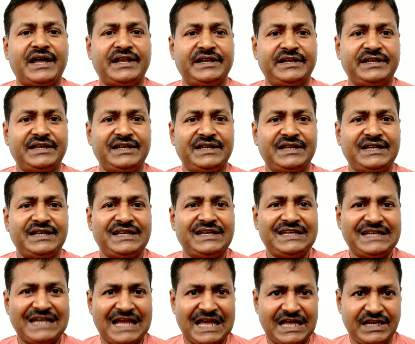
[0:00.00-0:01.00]
an
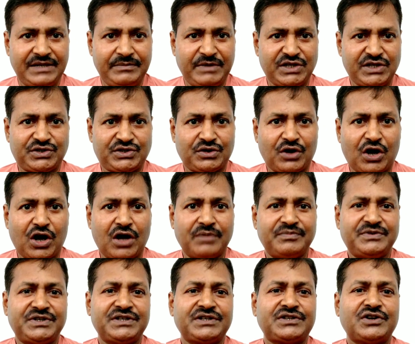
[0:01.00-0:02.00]
inanimate
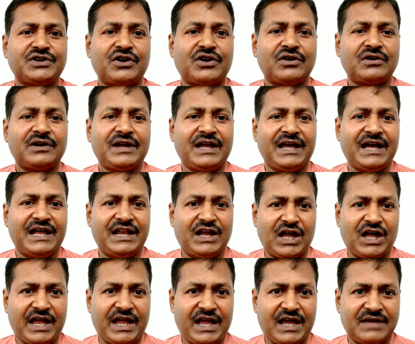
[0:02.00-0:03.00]
object, or
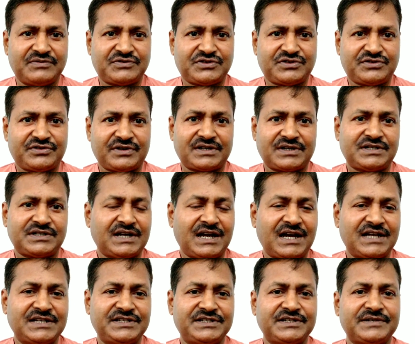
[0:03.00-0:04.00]
an abstract
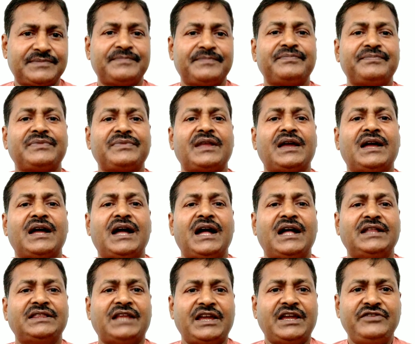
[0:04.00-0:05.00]
idea.
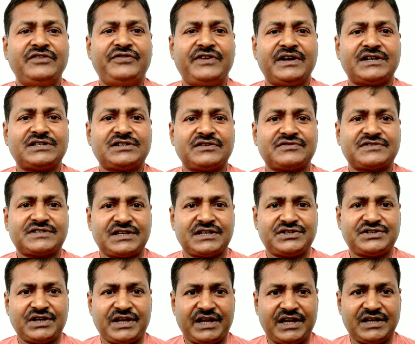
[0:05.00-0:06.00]
The effect of
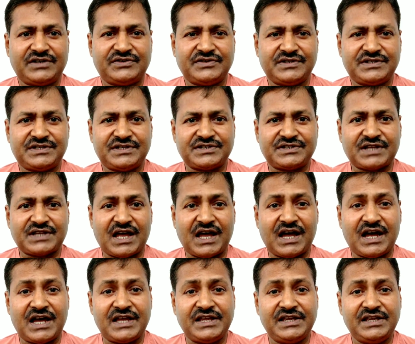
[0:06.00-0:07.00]
such address is
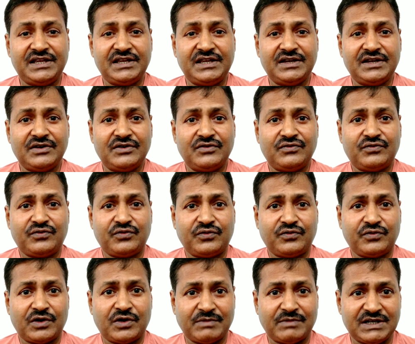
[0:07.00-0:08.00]
high
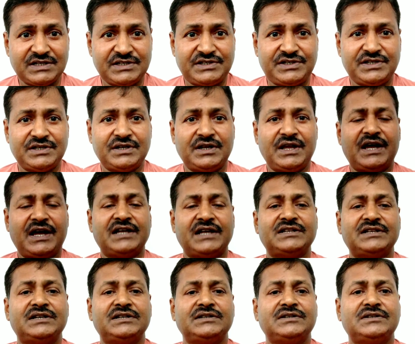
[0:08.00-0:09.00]
formality
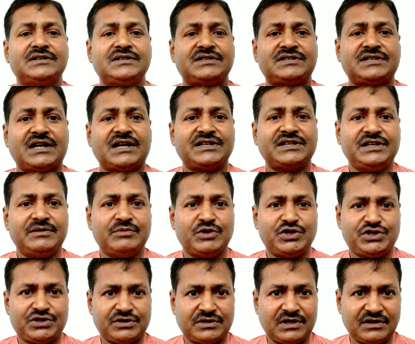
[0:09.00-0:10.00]
and sudden
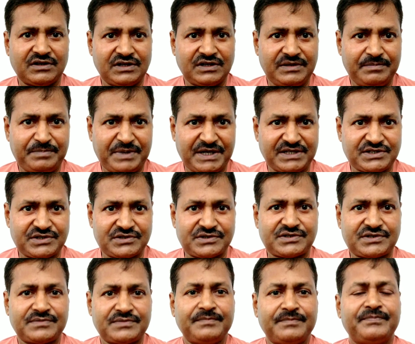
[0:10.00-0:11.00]
emotional
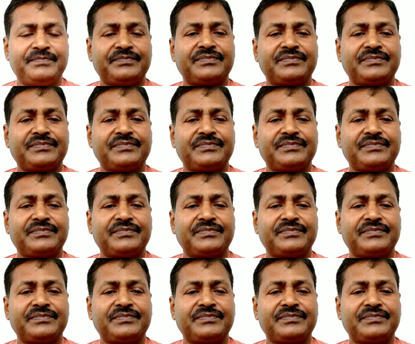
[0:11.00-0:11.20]
impetus.